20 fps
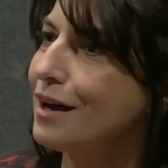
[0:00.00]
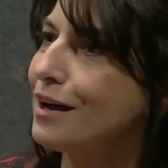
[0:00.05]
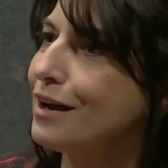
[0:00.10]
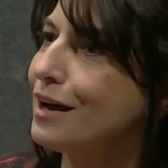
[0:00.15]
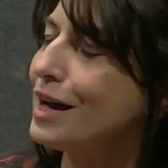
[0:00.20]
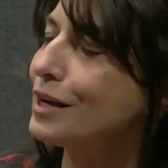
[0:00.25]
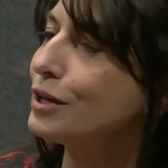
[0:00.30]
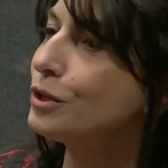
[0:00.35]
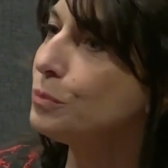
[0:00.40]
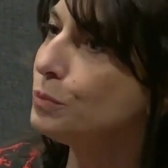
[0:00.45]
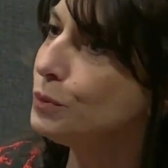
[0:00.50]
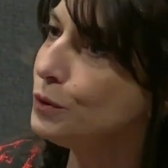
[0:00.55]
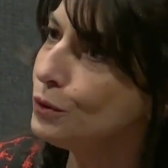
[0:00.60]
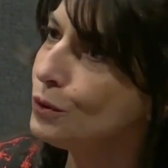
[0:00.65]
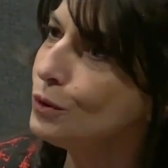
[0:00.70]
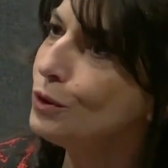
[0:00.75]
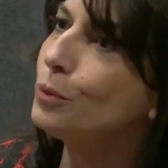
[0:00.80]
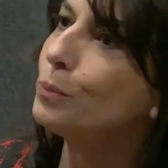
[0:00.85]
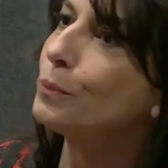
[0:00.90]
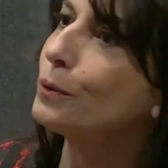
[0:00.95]
a
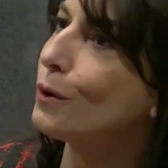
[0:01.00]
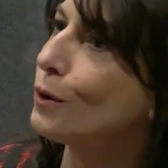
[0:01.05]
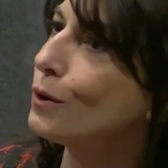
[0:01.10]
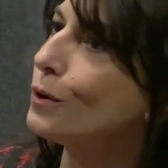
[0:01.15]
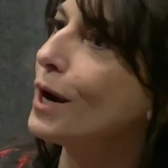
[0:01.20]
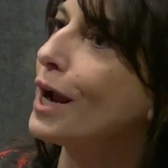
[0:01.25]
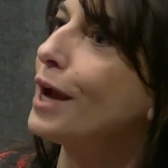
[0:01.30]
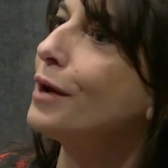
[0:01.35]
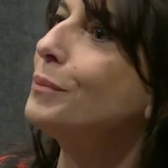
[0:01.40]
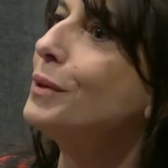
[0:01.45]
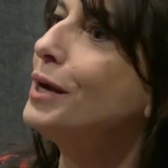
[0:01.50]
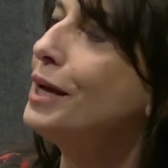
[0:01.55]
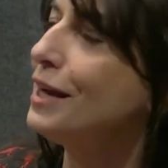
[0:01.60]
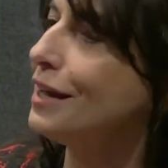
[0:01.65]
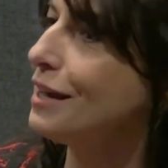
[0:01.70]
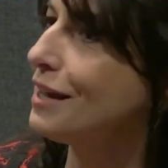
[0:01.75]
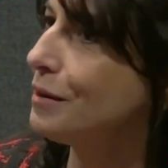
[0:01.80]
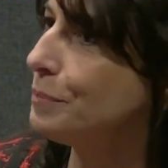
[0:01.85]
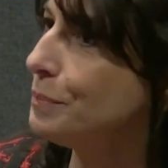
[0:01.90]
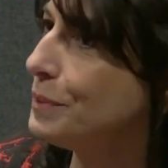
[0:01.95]
computer program
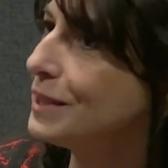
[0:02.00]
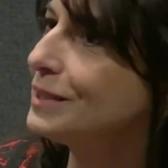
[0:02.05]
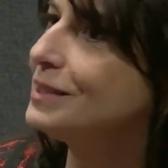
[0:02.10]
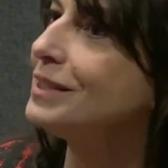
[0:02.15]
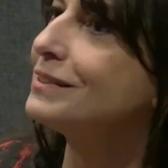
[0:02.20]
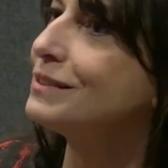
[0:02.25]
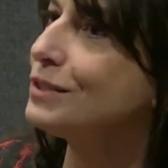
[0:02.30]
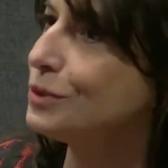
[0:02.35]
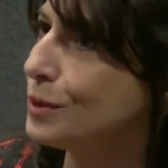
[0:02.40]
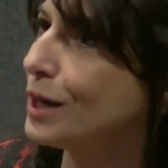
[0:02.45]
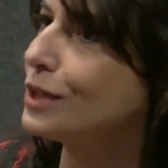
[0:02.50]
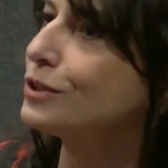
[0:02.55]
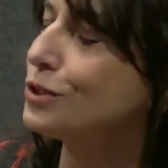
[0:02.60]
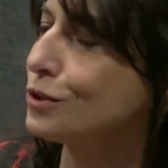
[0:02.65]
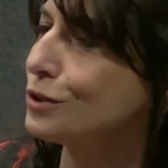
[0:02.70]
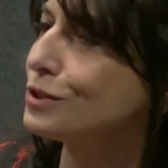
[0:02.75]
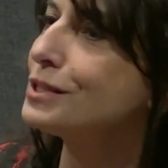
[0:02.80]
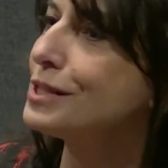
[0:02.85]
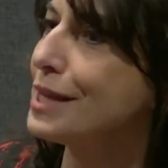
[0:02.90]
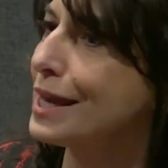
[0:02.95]
building
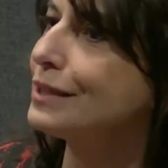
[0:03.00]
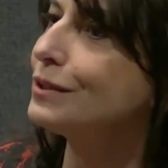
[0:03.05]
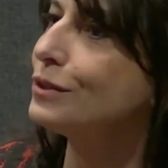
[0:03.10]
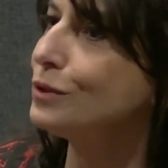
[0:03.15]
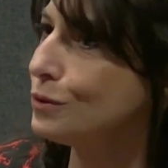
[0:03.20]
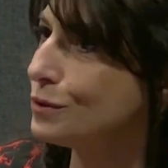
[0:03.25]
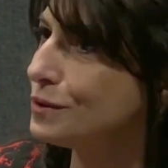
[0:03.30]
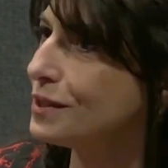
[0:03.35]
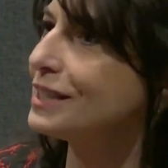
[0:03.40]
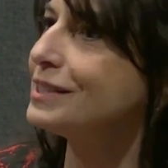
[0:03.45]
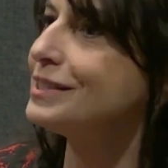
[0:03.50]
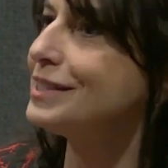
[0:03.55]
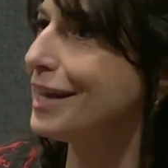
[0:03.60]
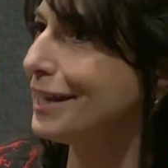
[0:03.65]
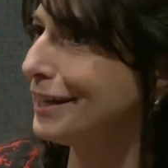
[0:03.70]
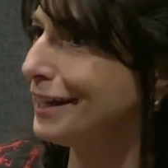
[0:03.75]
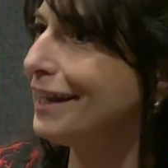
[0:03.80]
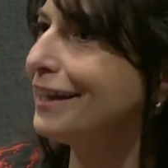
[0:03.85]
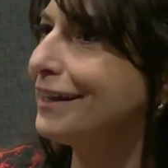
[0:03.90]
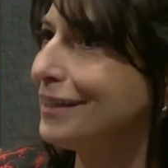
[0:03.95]
structures then using
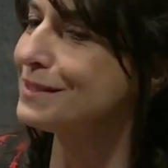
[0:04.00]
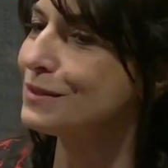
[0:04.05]
DNA.